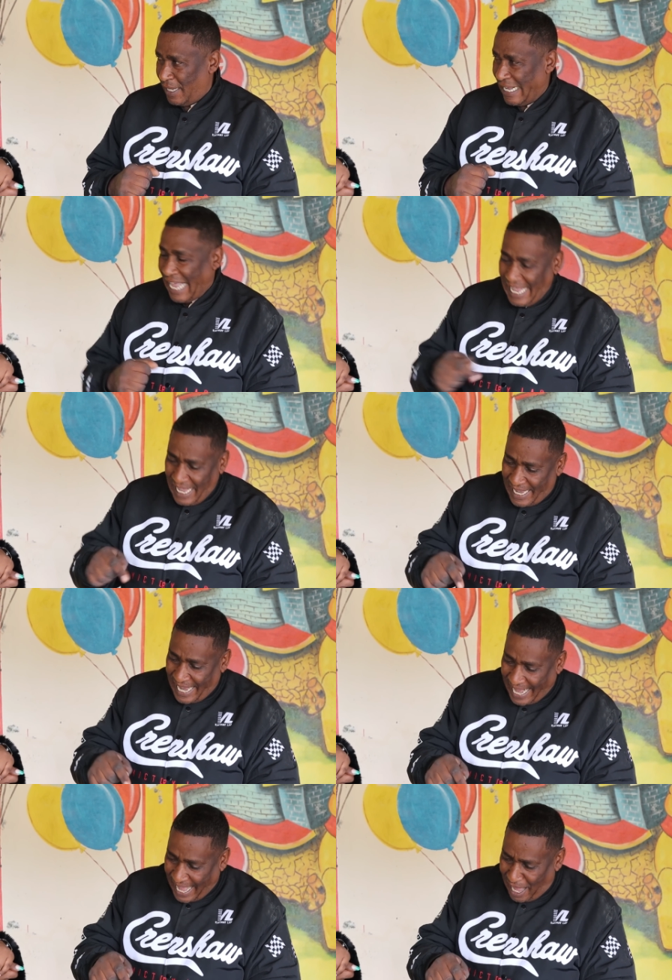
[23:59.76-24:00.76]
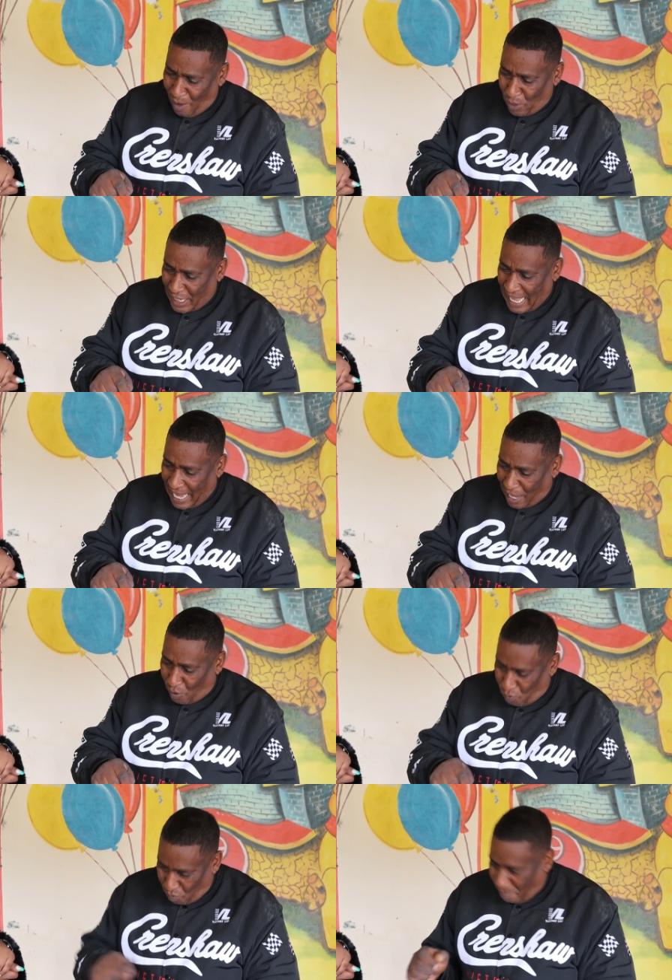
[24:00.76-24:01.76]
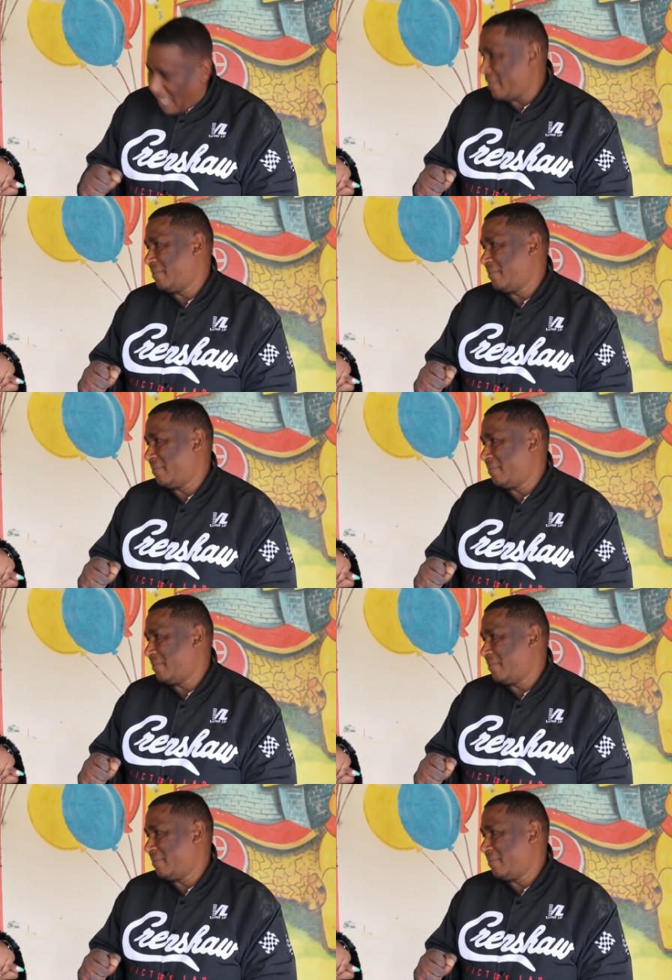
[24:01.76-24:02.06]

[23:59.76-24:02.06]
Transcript: Ngai njega ukiaga kuma.